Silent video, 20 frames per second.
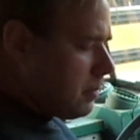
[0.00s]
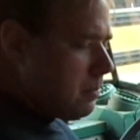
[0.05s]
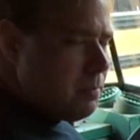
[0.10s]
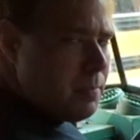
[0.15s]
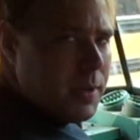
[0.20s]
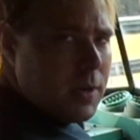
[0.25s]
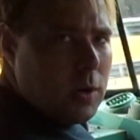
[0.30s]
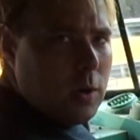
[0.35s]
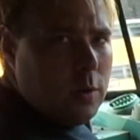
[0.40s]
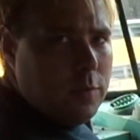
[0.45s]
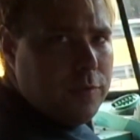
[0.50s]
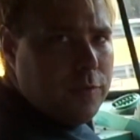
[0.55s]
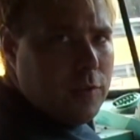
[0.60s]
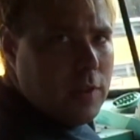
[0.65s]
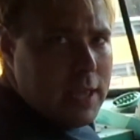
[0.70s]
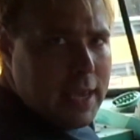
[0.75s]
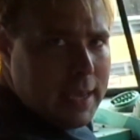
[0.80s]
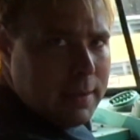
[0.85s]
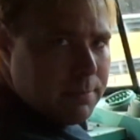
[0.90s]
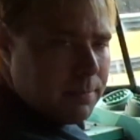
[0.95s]
big old
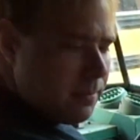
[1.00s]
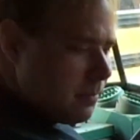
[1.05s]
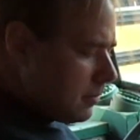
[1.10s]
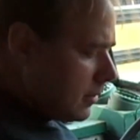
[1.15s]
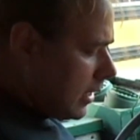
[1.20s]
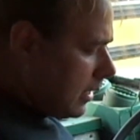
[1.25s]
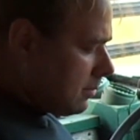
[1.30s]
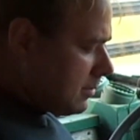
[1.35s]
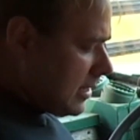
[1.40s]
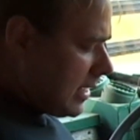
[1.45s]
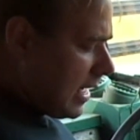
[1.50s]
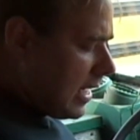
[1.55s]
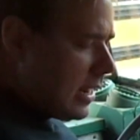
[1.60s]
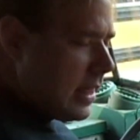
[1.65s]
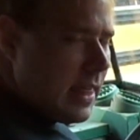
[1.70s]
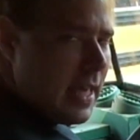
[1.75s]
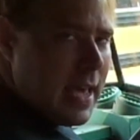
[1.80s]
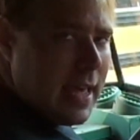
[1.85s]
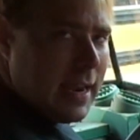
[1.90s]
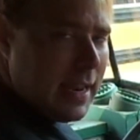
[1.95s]
flame comes out
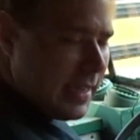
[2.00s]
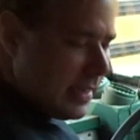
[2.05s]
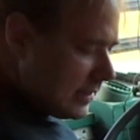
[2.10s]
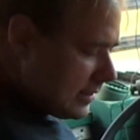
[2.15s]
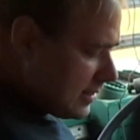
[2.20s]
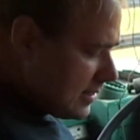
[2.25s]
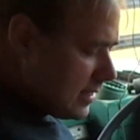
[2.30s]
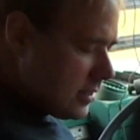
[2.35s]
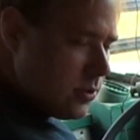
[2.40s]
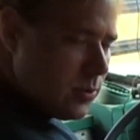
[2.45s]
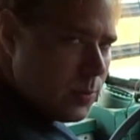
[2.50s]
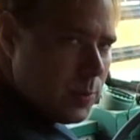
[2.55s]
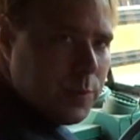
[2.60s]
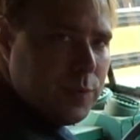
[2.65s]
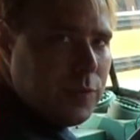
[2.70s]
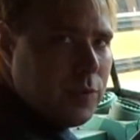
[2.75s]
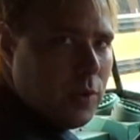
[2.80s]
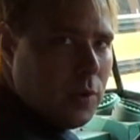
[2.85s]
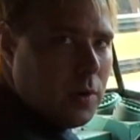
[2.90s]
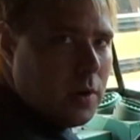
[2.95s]
of that, and I can see it through the
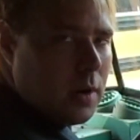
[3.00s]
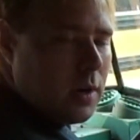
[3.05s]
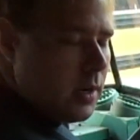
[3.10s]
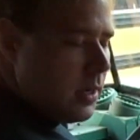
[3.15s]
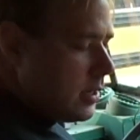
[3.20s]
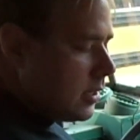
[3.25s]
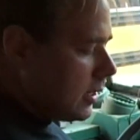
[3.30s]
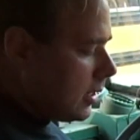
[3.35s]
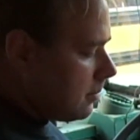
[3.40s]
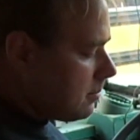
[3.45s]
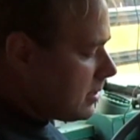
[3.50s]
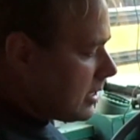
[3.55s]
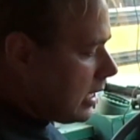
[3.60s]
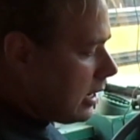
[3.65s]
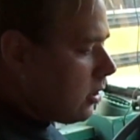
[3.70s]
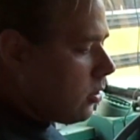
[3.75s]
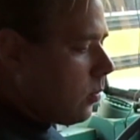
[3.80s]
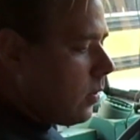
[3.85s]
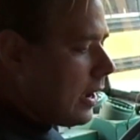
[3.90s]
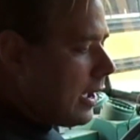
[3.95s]
floor, comes
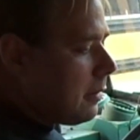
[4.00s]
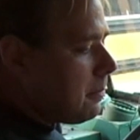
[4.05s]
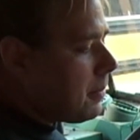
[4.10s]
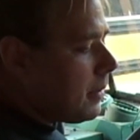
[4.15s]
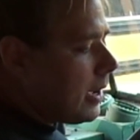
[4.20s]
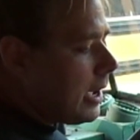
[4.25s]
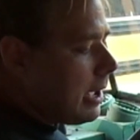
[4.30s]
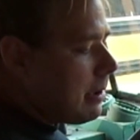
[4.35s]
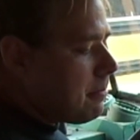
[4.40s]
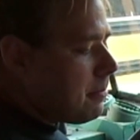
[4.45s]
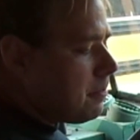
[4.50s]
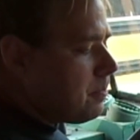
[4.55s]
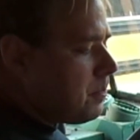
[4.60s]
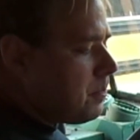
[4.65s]
out of the Y pipe.